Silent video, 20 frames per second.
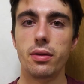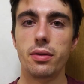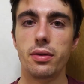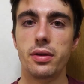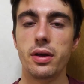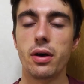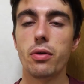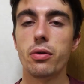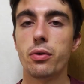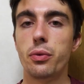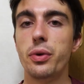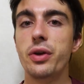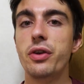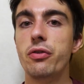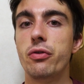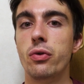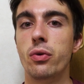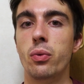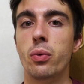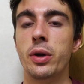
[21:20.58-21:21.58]
The other
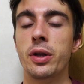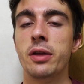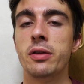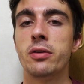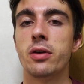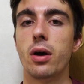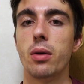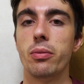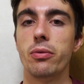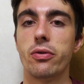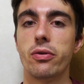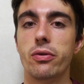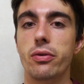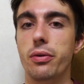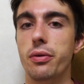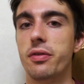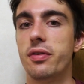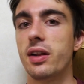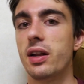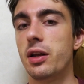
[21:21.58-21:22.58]
issue when it comes
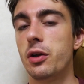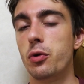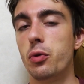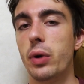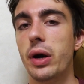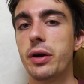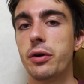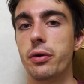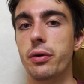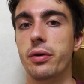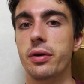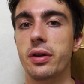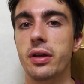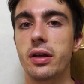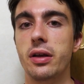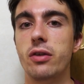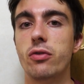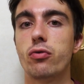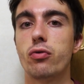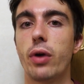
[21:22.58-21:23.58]
to selling a record
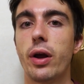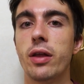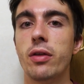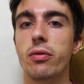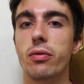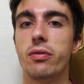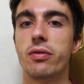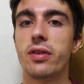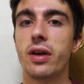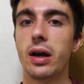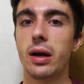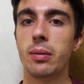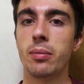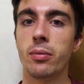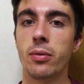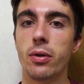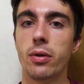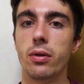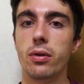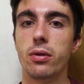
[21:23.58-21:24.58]
is trying to
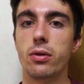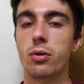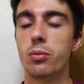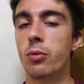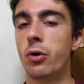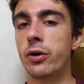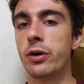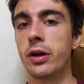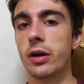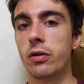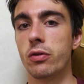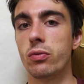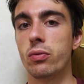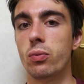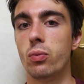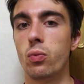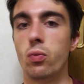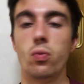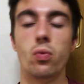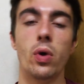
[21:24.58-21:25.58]
time the market
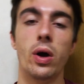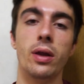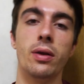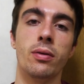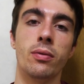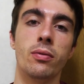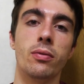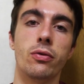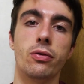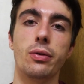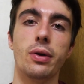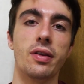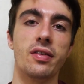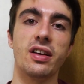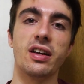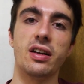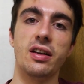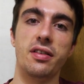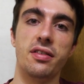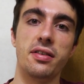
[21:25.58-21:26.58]
when to
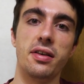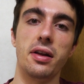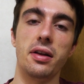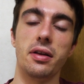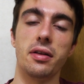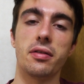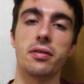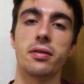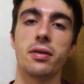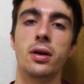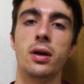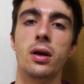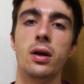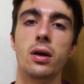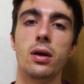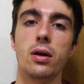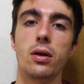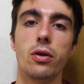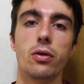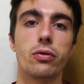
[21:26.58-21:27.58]
exactly sell it.
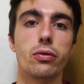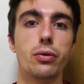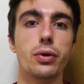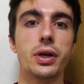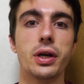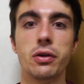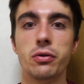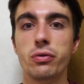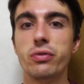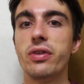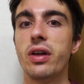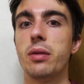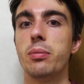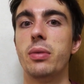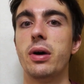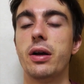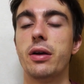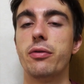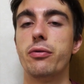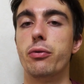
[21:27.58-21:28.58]
So you can do that
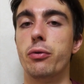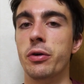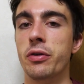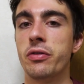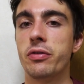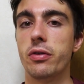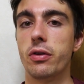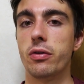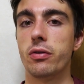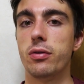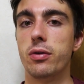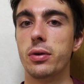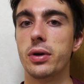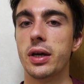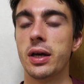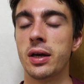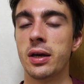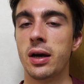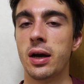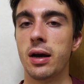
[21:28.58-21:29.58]
by, for instance,
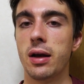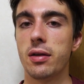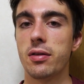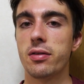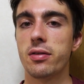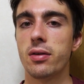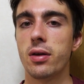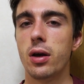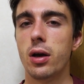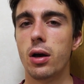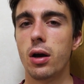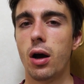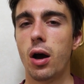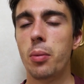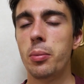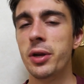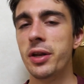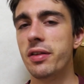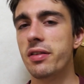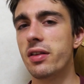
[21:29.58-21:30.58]
looking at
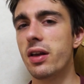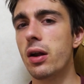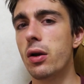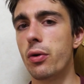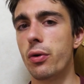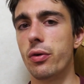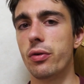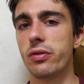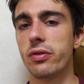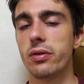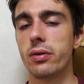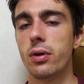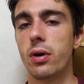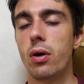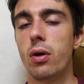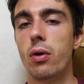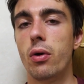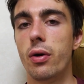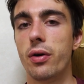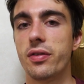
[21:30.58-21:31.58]
how many sellers
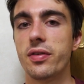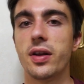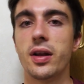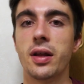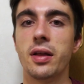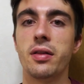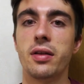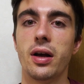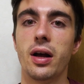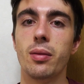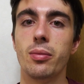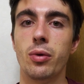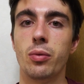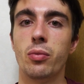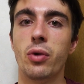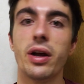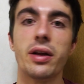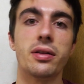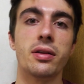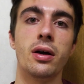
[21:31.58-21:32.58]
are selling the album
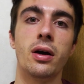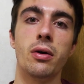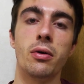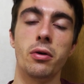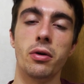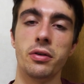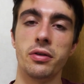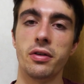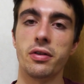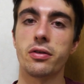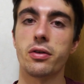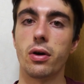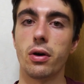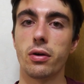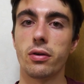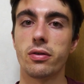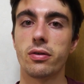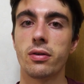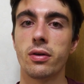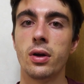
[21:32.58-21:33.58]
right now on
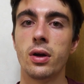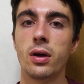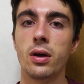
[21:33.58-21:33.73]
Discogs.